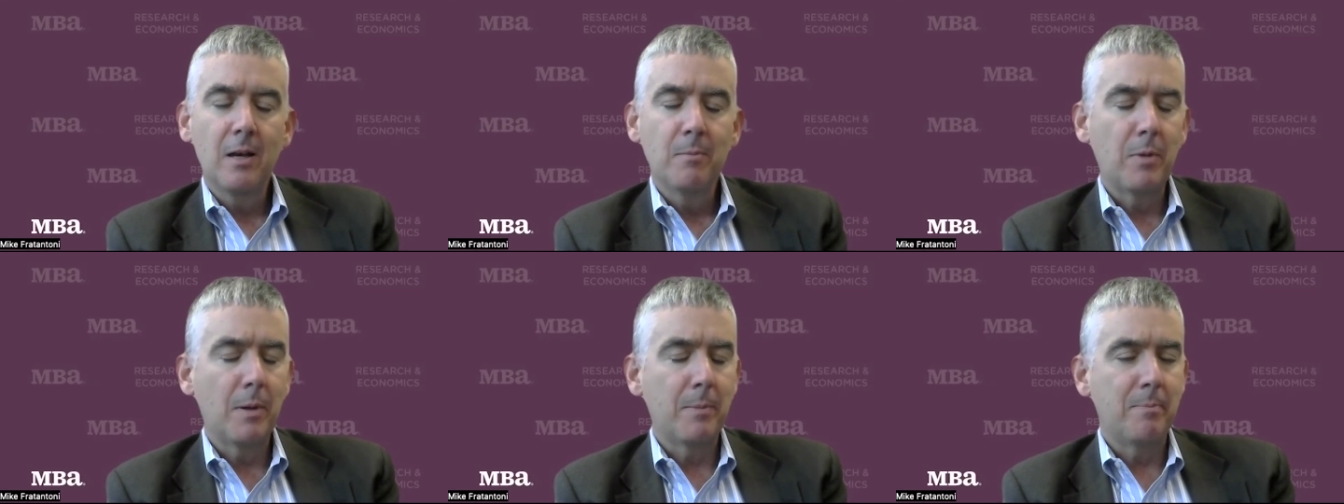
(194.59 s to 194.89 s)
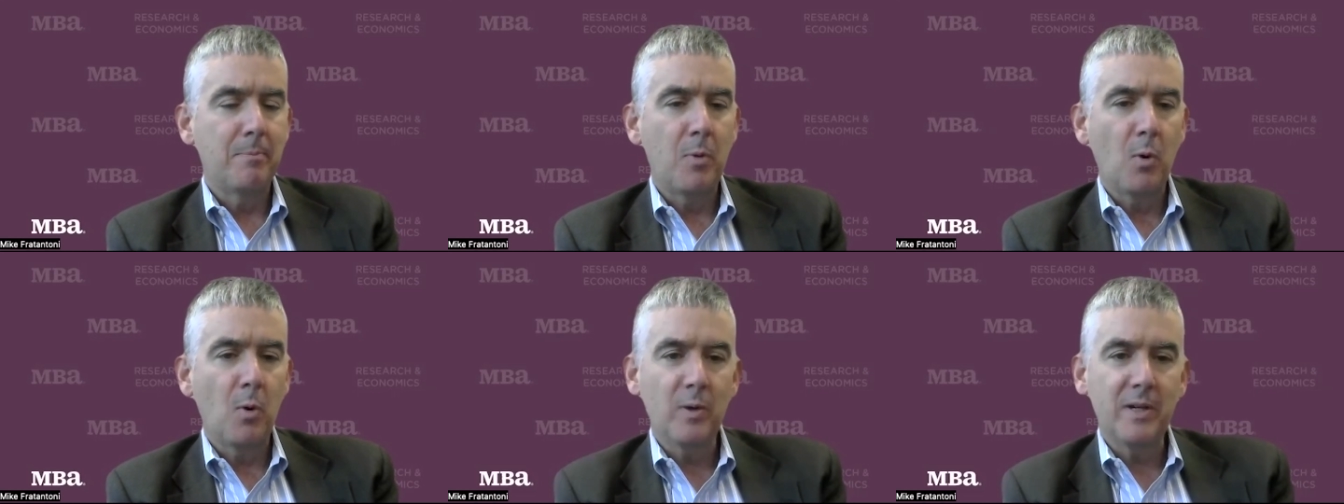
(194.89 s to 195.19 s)

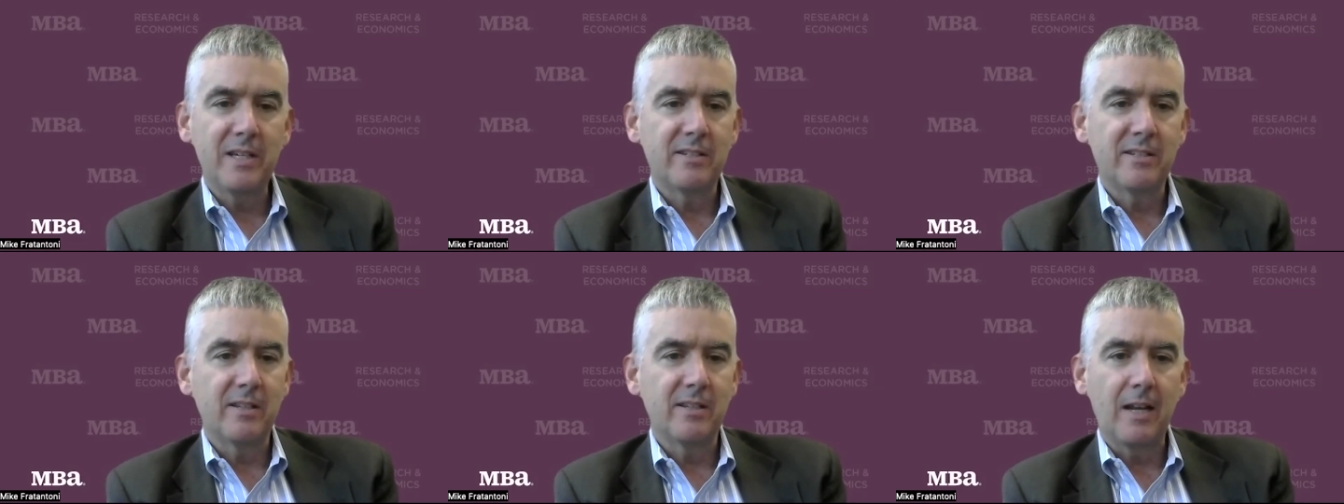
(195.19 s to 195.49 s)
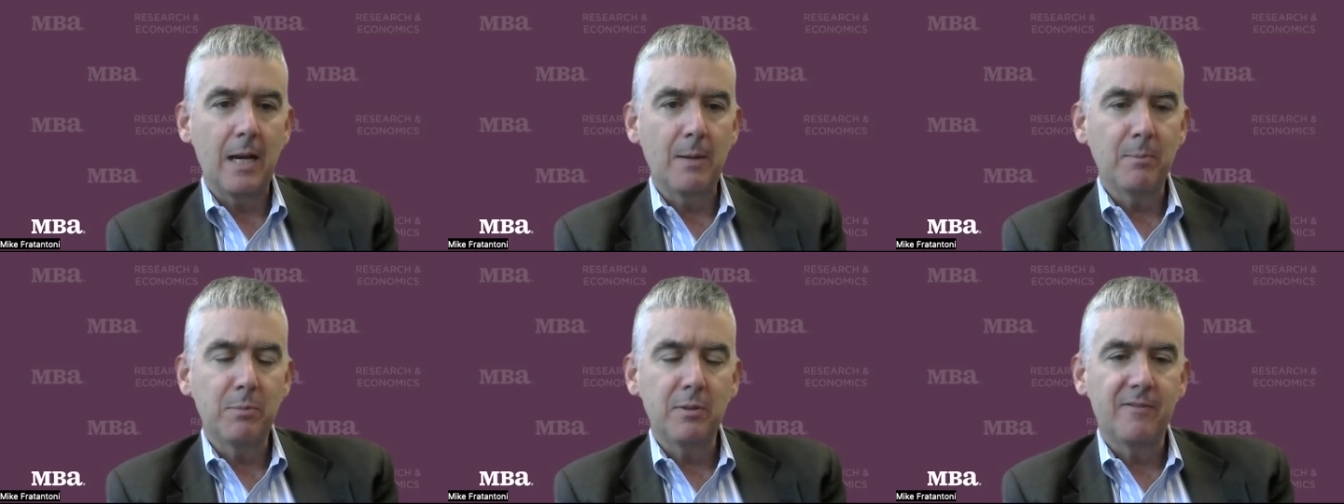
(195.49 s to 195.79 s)
but boy, is it
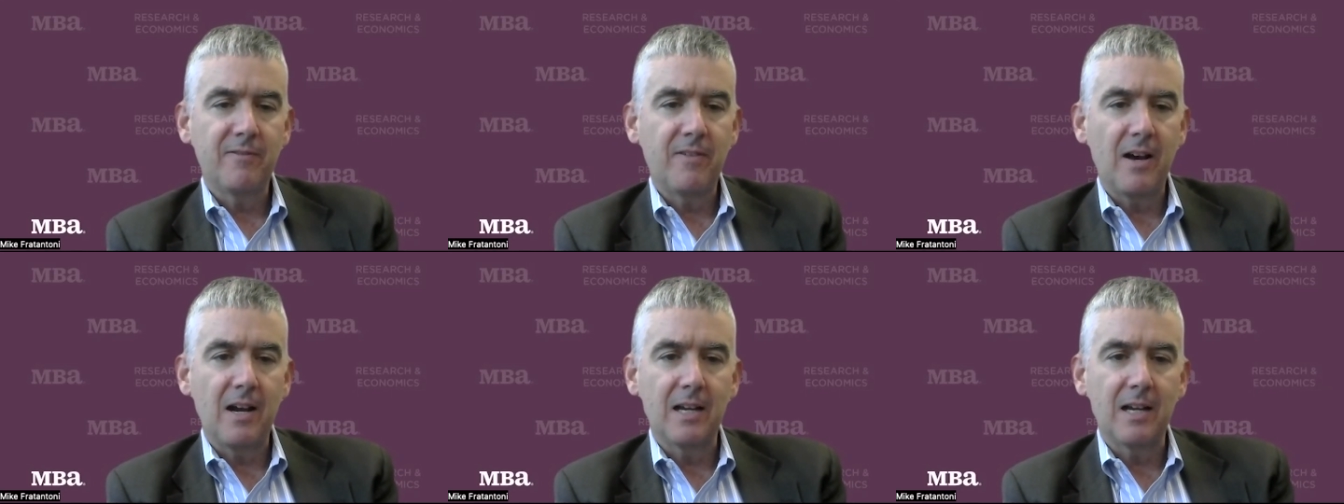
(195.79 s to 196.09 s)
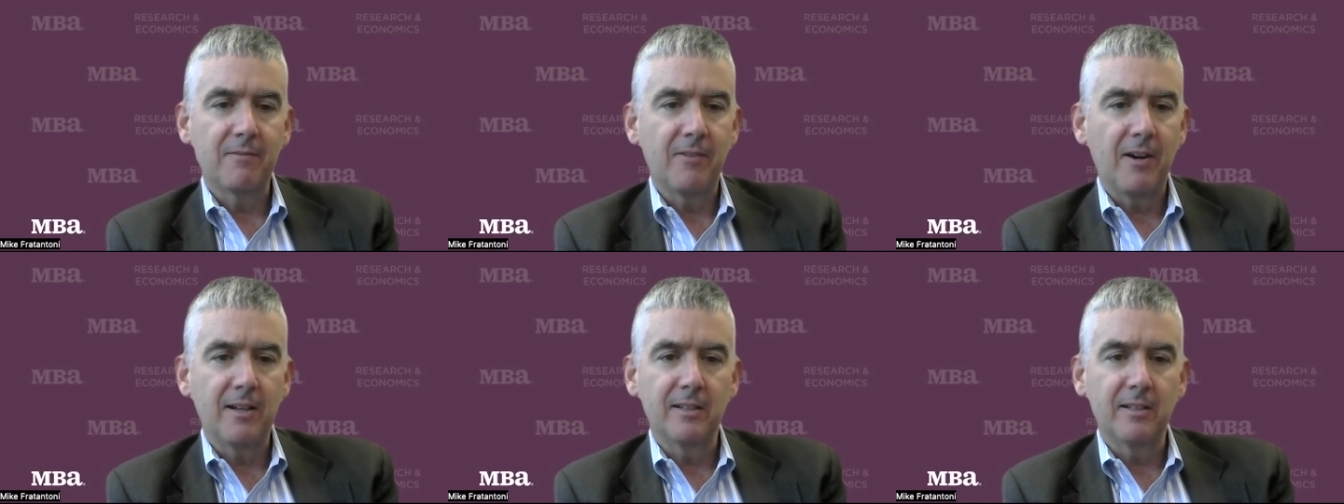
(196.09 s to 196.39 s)

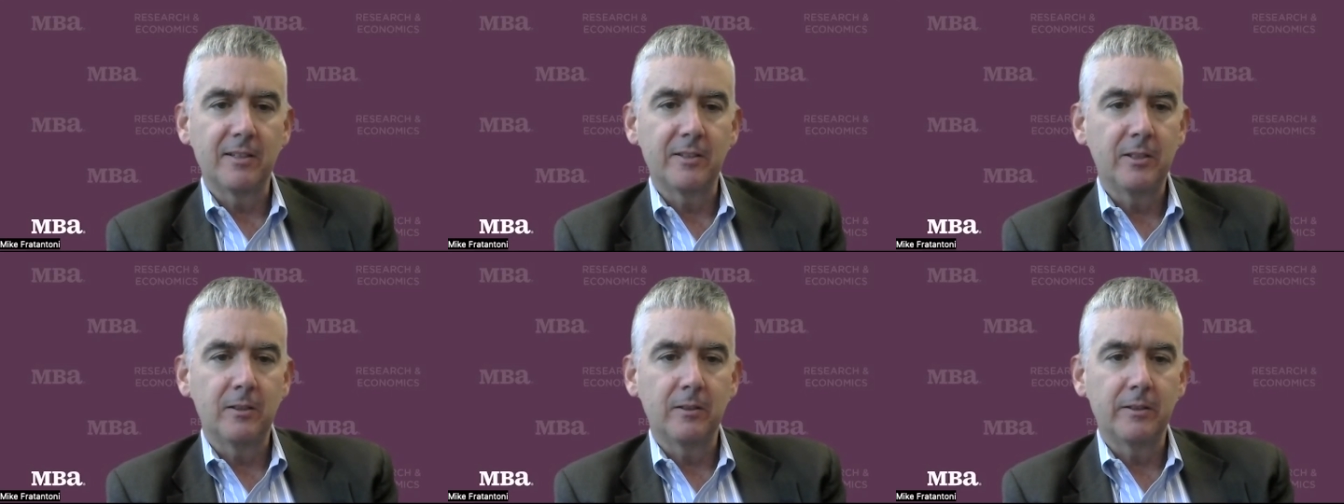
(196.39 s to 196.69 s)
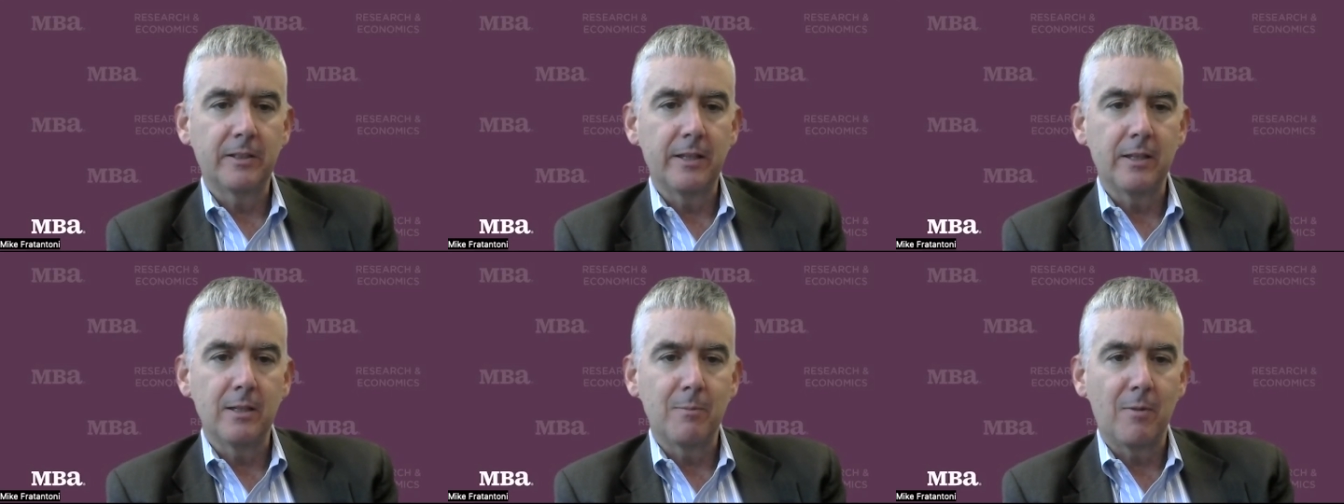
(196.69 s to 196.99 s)
amplifying volatility in the